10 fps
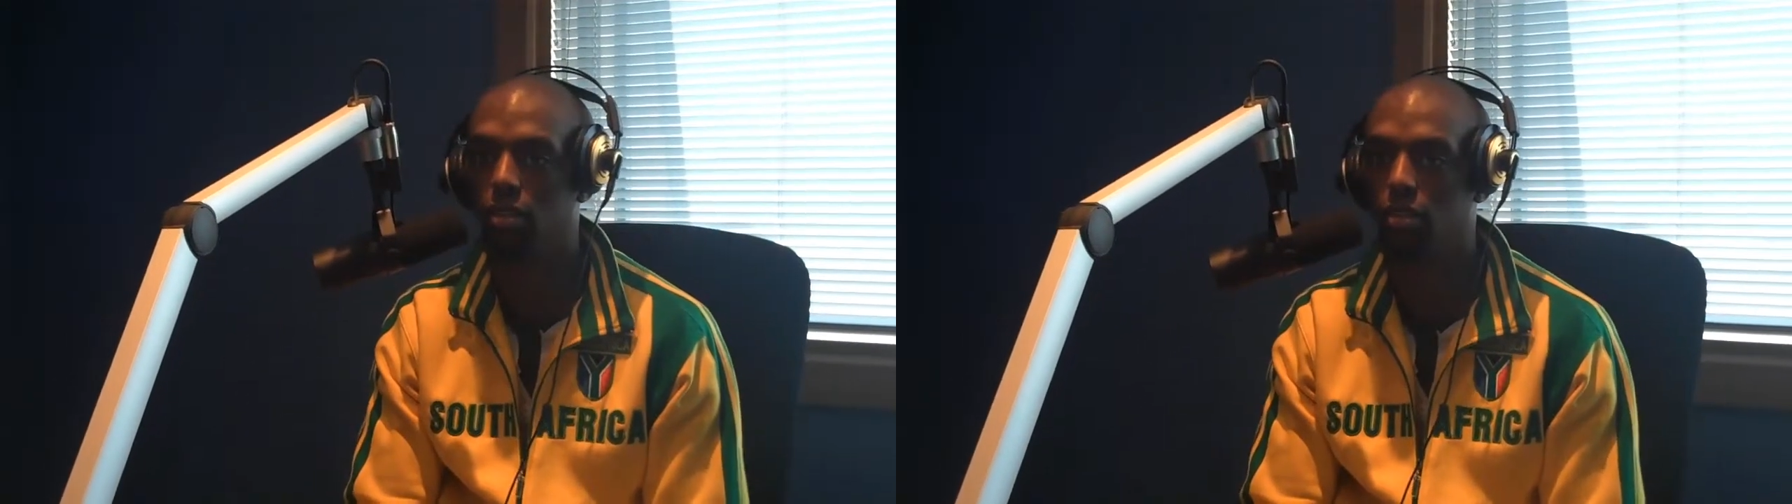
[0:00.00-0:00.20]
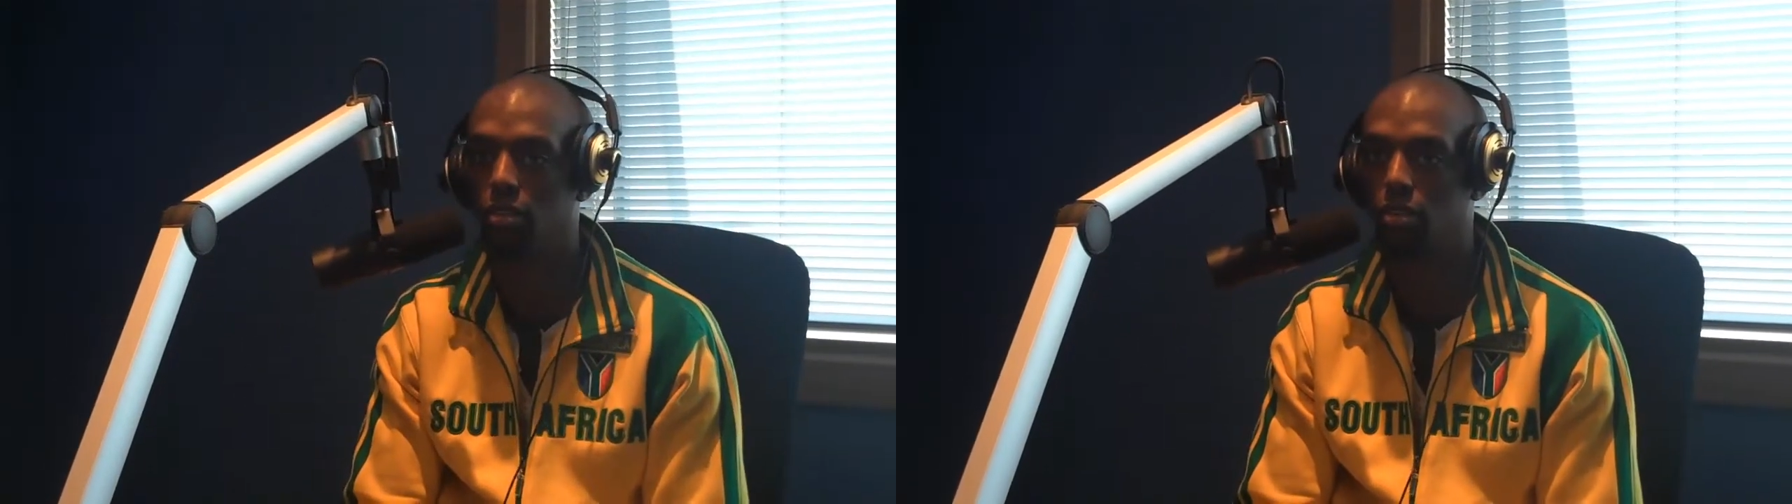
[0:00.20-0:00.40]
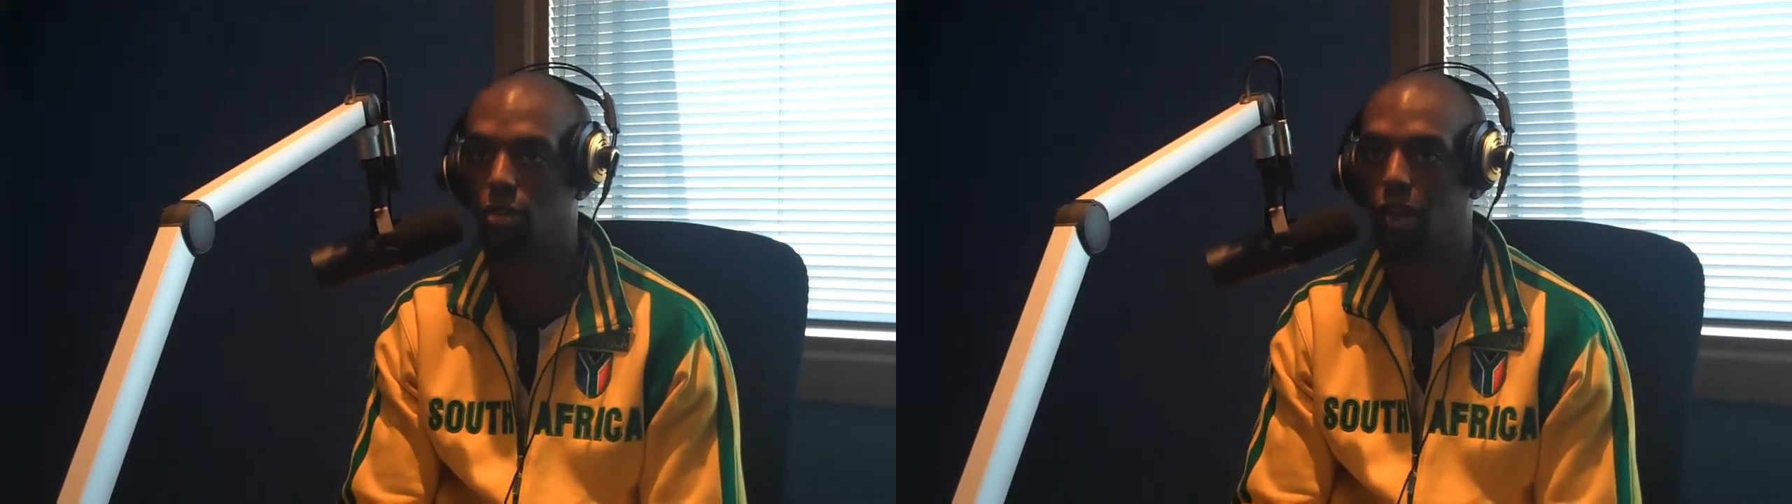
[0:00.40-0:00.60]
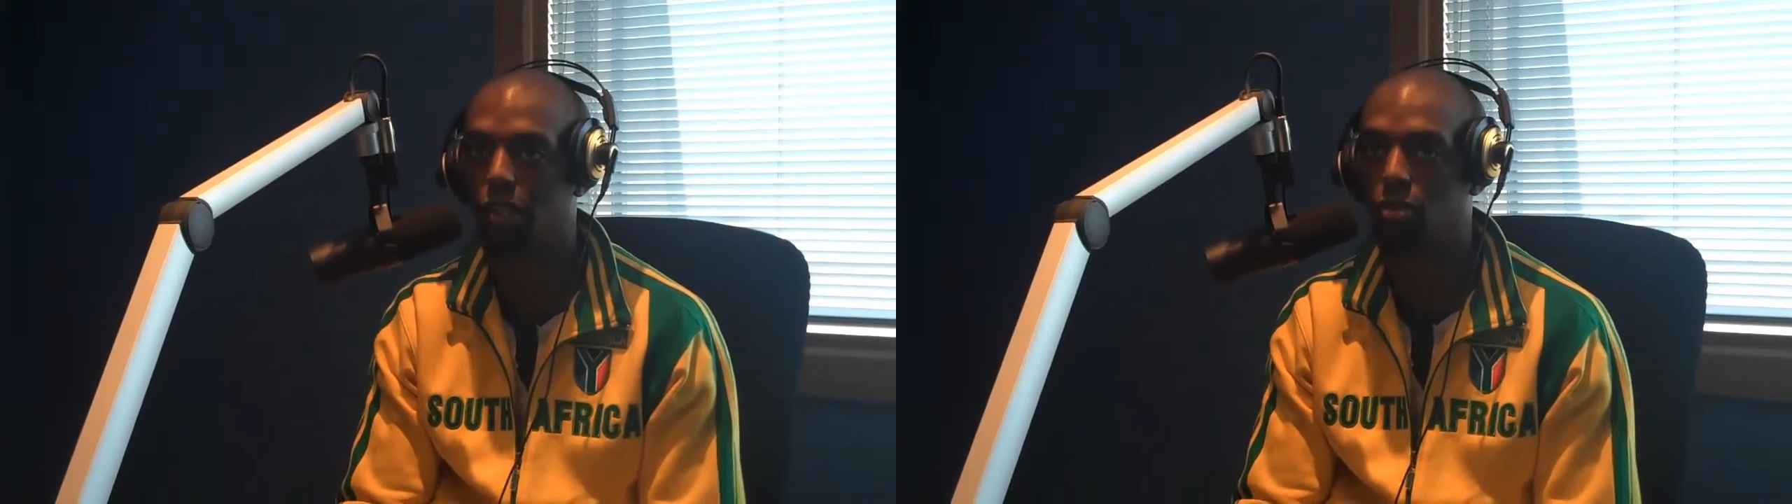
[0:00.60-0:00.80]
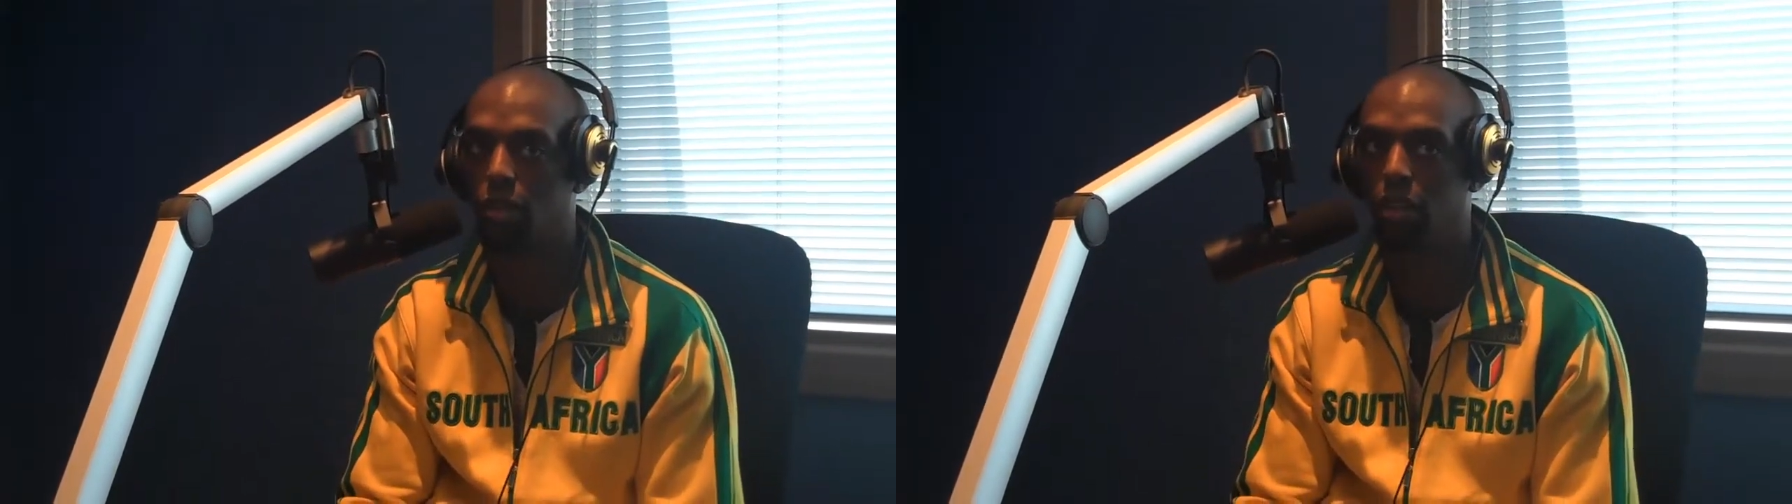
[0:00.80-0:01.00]
Jesus
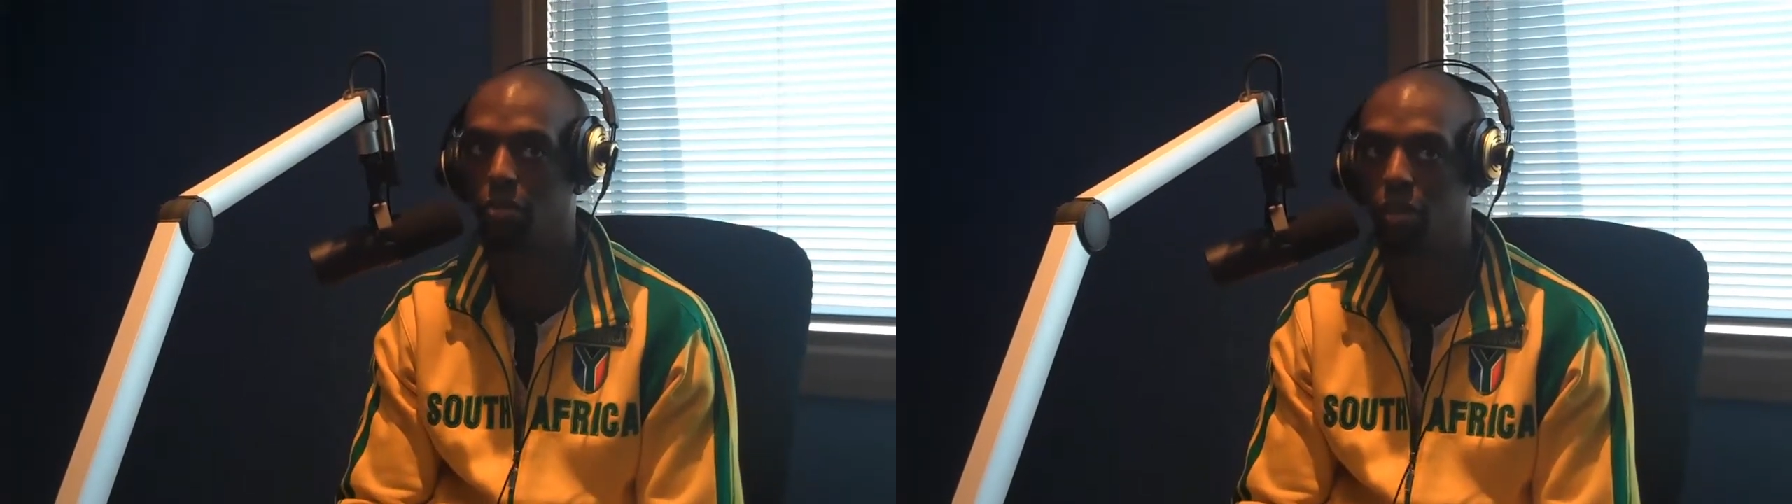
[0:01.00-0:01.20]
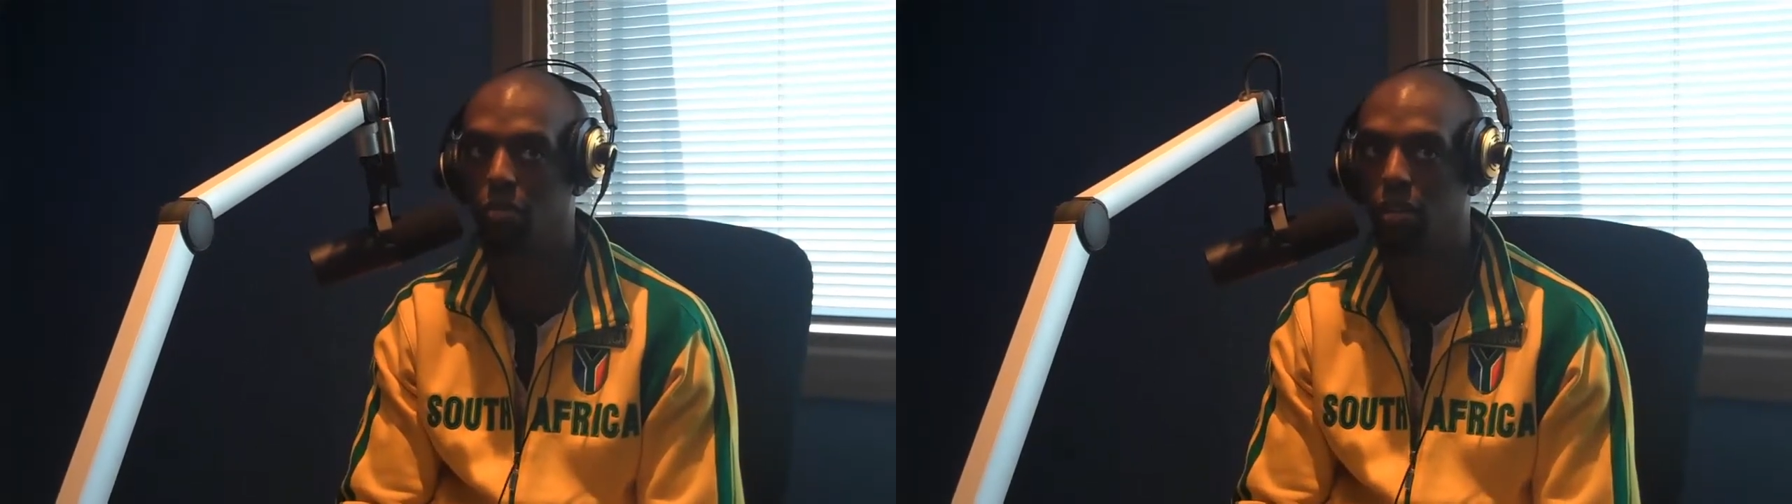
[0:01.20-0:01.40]
Christ, red being the